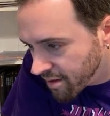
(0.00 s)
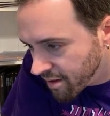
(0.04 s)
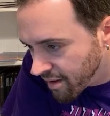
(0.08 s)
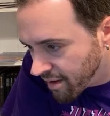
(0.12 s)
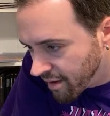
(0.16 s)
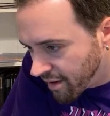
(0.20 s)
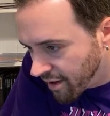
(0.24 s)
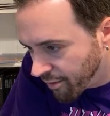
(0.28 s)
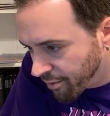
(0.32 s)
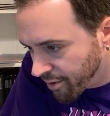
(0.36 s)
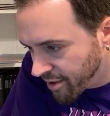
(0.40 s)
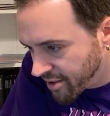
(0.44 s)

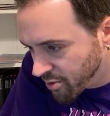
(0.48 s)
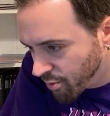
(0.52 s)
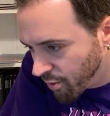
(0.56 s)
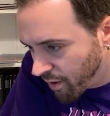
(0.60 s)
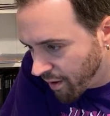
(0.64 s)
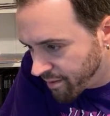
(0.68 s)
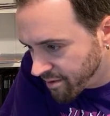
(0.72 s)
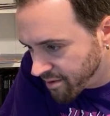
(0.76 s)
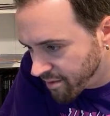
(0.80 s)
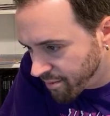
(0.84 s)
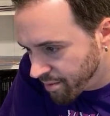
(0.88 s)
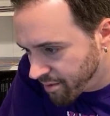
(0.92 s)
Any reason why it
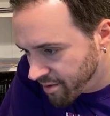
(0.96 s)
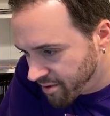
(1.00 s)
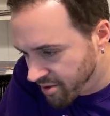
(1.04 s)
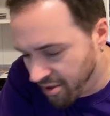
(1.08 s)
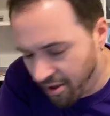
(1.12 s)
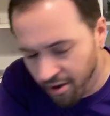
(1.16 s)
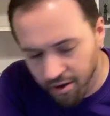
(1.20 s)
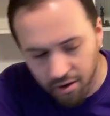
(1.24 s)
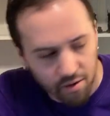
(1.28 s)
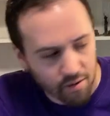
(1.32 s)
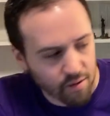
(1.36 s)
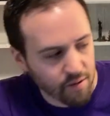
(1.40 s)
wasn't?
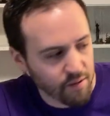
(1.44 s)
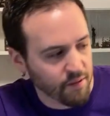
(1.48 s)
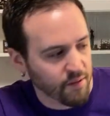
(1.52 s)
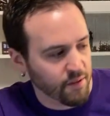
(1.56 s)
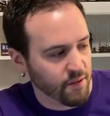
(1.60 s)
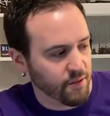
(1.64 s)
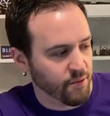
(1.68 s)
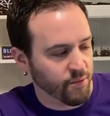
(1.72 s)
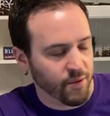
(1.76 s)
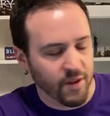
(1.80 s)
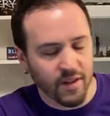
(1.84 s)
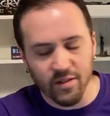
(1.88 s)
So
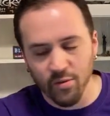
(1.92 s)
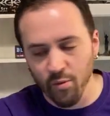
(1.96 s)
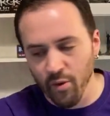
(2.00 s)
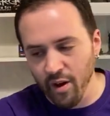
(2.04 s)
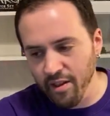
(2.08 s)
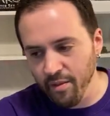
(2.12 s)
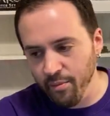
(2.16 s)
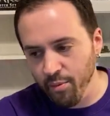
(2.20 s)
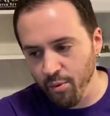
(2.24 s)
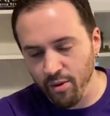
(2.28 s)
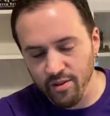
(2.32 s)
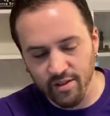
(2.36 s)
the reason why
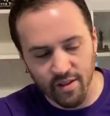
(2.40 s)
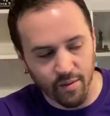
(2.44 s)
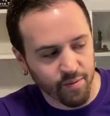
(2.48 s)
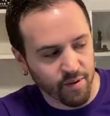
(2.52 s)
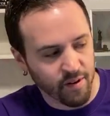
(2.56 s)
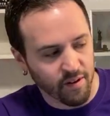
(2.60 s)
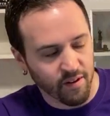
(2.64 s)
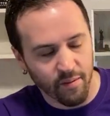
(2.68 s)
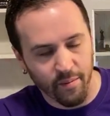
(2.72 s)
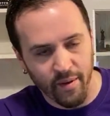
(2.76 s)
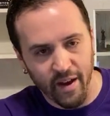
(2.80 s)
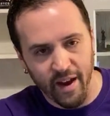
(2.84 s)
the board's not
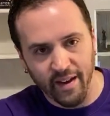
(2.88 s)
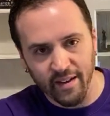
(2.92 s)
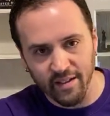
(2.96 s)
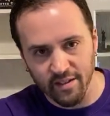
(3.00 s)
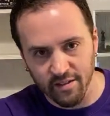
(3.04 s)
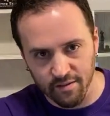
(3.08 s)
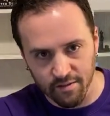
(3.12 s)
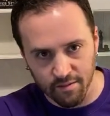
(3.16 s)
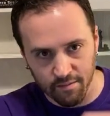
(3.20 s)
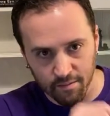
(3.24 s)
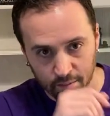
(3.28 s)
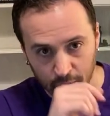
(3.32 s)
printed on the back
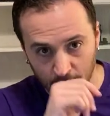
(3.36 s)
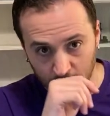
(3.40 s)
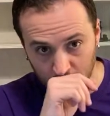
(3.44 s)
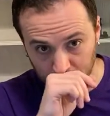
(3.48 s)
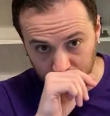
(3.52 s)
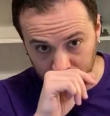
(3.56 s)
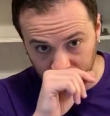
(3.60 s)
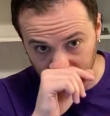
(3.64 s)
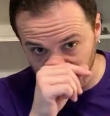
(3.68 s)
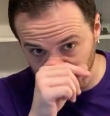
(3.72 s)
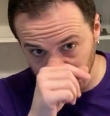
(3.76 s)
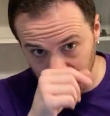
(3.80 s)
is
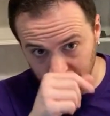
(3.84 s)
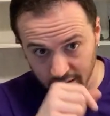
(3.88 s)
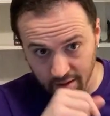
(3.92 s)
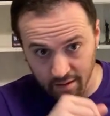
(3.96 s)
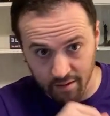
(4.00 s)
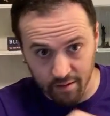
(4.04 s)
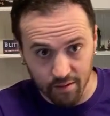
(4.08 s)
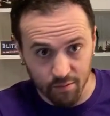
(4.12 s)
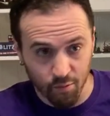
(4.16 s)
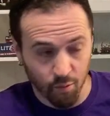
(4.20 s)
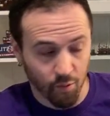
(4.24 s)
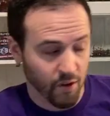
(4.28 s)
multiple reasons.
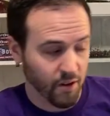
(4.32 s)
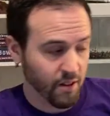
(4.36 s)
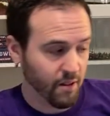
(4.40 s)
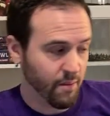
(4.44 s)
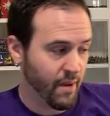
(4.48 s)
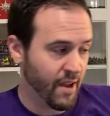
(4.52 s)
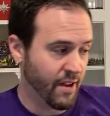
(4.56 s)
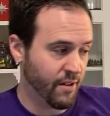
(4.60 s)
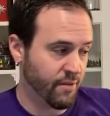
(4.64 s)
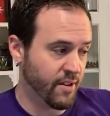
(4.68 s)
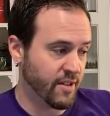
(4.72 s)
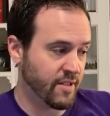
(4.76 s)
One of the
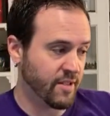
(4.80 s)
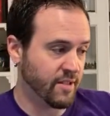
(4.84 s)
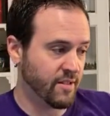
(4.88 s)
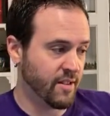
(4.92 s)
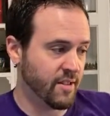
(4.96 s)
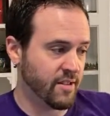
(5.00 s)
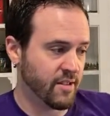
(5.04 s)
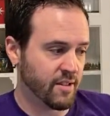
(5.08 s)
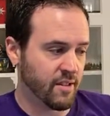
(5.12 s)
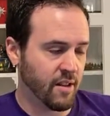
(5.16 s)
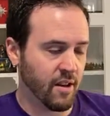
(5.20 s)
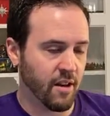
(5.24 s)
main reasons
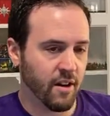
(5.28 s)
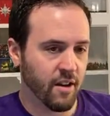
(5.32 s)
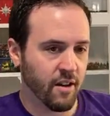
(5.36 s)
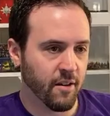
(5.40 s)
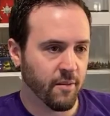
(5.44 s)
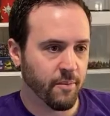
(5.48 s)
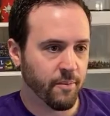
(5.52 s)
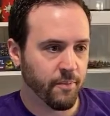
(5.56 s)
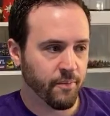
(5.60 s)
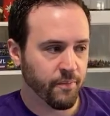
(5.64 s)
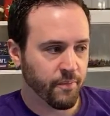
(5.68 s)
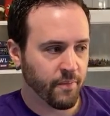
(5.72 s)
is
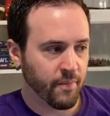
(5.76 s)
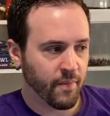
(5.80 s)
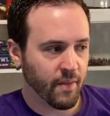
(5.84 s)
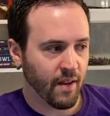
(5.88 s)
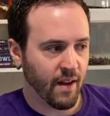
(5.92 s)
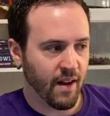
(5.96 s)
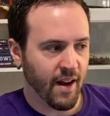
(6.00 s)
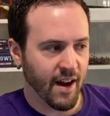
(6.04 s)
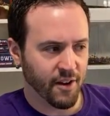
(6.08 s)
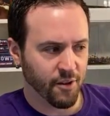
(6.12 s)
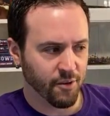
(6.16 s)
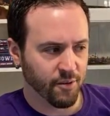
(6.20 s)

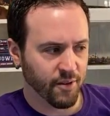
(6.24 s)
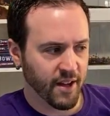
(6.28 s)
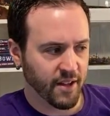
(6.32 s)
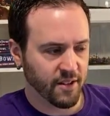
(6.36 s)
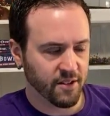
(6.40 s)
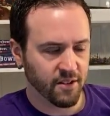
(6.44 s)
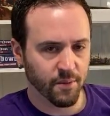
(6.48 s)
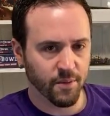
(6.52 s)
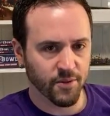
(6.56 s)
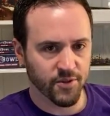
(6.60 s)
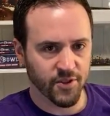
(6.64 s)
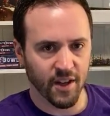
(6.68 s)
I don't like
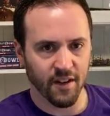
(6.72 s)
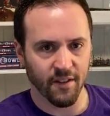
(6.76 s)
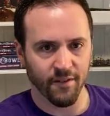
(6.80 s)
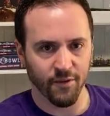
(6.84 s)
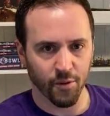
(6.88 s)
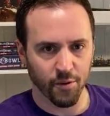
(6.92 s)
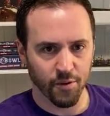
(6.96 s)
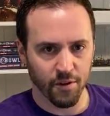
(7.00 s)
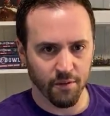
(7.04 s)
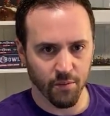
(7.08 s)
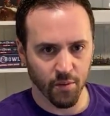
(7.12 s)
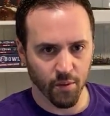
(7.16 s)
double-sided
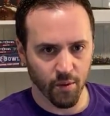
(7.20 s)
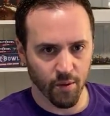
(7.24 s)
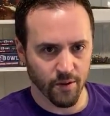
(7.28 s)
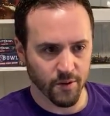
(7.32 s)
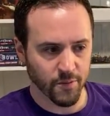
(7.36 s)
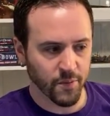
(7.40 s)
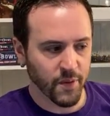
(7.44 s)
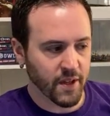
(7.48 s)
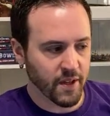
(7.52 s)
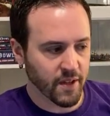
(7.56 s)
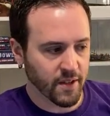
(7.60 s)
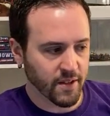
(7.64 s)
folding boards
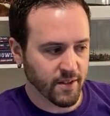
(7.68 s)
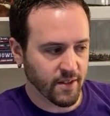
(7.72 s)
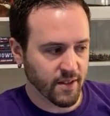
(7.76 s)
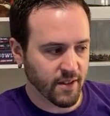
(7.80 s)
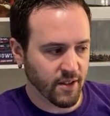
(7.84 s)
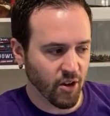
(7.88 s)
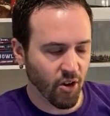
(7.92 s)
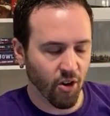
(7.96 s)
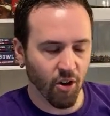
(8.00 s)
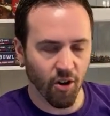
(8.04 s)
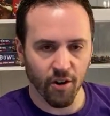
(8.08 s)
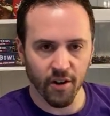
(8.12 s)
because the
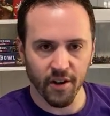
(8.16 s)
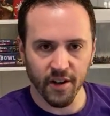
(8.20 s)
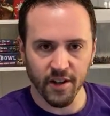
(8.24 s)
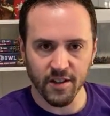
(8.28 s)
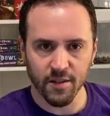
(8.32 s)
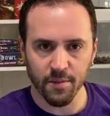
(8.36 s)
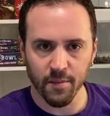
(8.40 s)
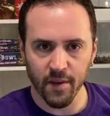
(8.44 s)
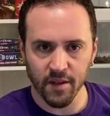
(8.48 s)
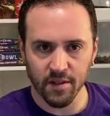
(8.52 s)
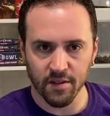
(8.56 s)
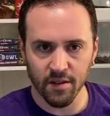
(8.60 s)
art gets
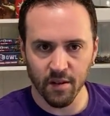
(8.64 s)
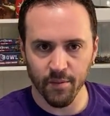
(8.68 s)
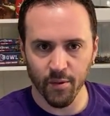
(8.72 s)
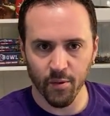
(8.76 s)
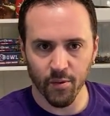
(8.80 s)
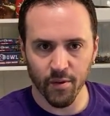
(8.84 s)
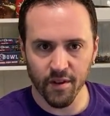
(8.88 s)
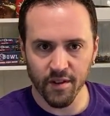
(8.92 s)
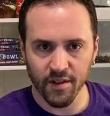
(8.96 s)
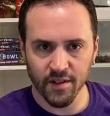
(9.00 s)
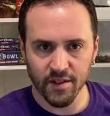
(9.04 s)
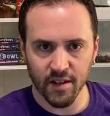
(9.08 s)
messed up on
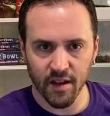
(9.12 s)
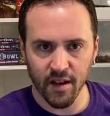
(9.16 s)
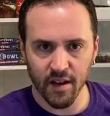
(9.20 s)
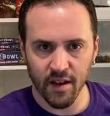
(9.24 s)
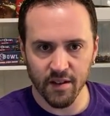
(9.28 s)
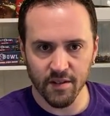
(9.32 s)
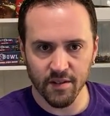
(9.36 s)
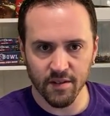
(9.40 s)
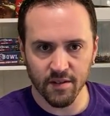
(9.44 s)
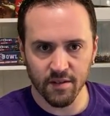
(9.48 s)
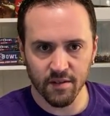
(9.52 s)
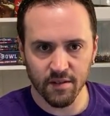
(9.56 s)
one of the
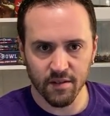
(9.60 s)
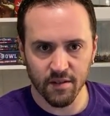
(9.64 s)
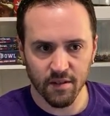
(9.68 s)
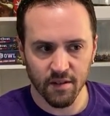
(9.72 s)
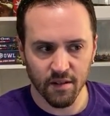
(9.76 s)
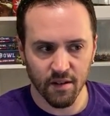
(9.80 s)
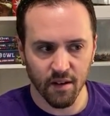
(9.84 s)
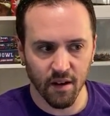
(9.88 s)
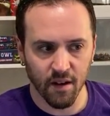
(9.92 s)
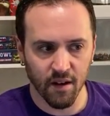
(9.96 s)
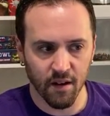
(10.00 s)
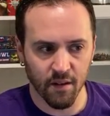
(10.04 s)
sides
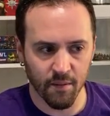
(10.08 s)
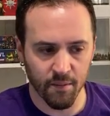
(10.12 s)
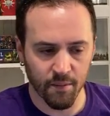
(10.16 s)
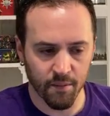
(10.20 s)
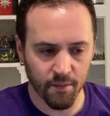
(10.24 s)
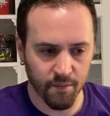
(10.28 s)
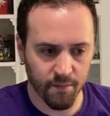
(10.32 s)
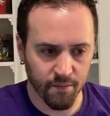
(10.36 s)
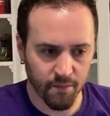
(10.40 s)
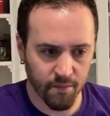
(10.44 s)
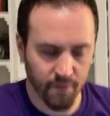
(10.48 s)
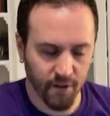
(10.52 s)
on
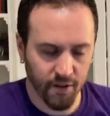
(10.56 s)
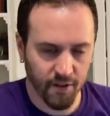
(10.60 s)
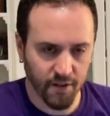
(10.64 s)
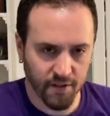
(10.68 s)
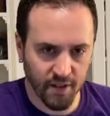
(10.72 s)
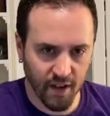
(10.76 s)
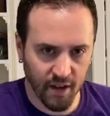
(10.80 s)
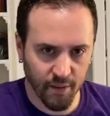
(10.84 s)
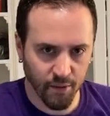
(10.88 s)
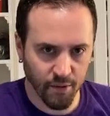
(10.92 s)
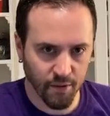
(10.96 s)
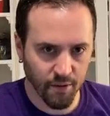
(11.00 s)
the
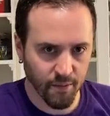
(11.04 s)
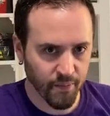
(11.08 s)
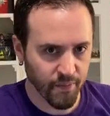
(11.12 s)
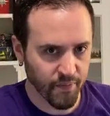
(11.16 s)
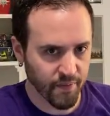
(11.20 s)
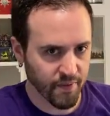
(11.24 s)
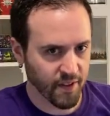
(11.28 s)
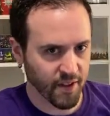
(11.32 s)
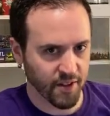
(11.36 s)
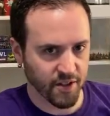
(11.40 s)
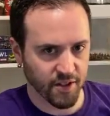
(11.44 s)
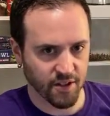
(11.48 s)
table.
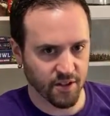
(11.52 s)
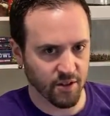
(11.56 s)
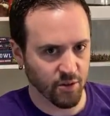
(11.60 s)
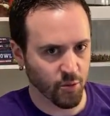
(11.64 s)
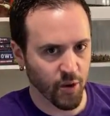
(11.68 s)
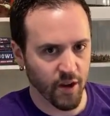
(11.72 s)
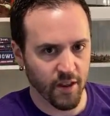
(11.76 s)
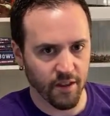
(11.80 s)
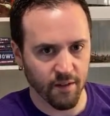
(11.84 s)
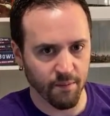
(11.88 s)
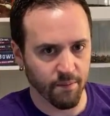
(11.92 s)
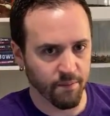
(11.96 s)
That's just the
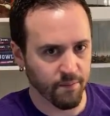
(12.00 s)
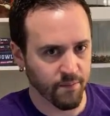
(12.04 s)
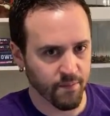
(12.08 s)
way that